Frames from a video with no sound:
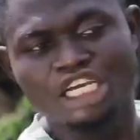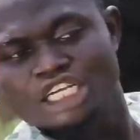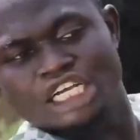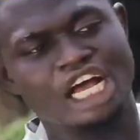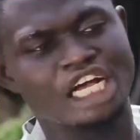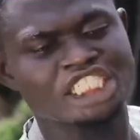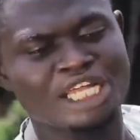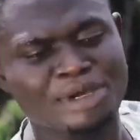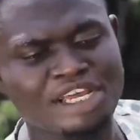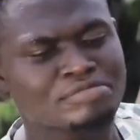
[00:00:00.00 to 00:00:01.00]
are back.
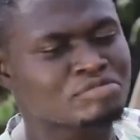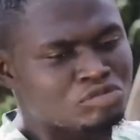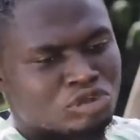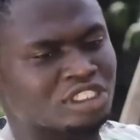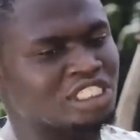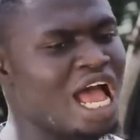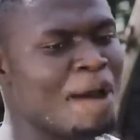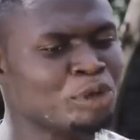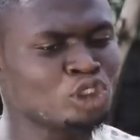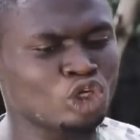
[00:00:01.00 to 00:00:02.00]
Chidebe,
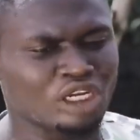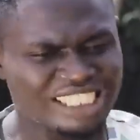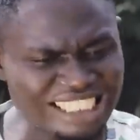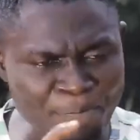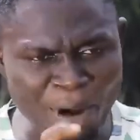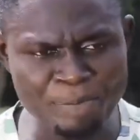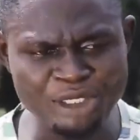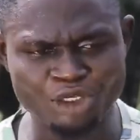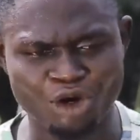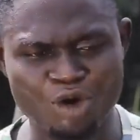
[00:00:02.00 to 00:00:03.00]
say a picture.
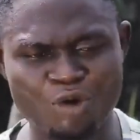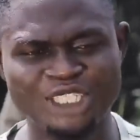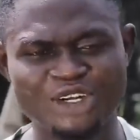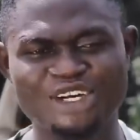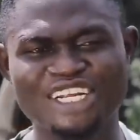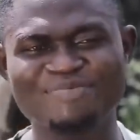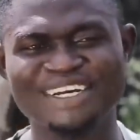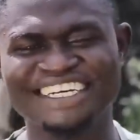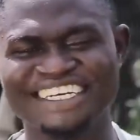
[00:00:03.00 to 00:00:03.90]
Snap a picture. Kokuto